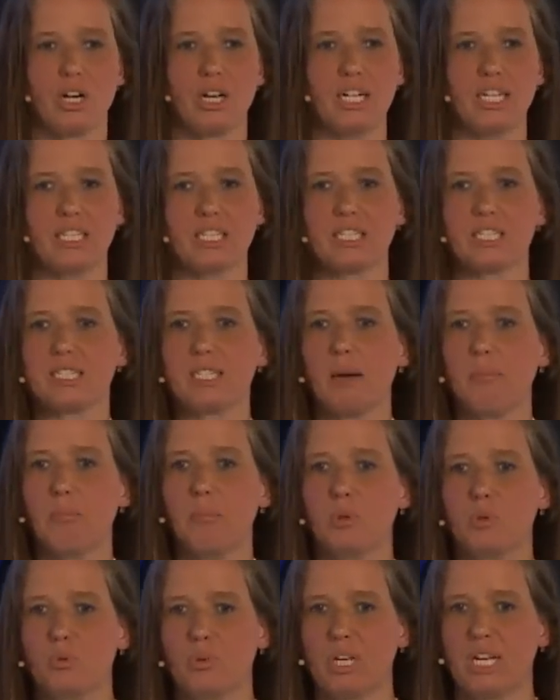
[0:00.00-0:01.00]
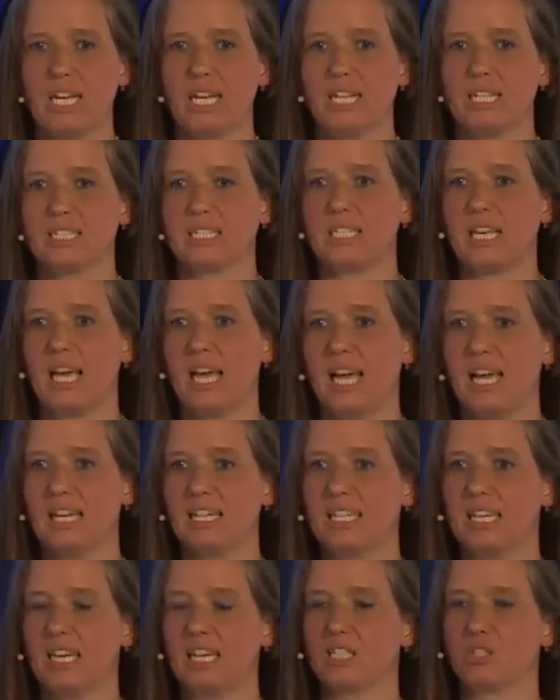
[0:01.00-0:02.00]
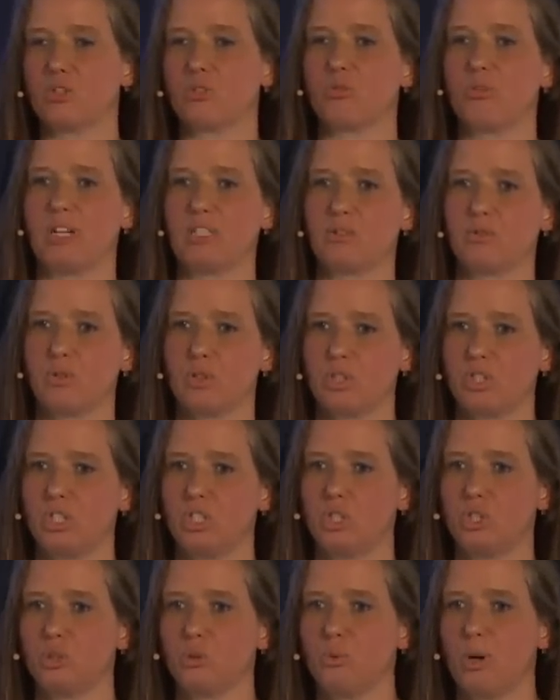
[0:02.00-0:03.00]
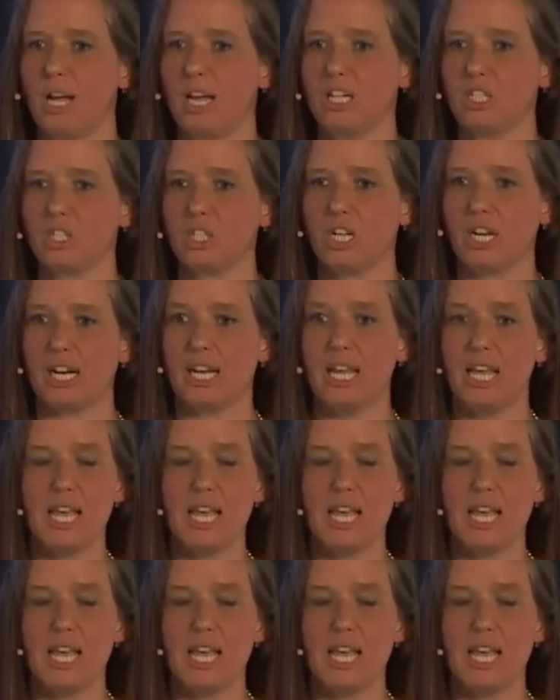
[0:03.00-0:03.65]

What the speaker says: in submarines and in stressful situations.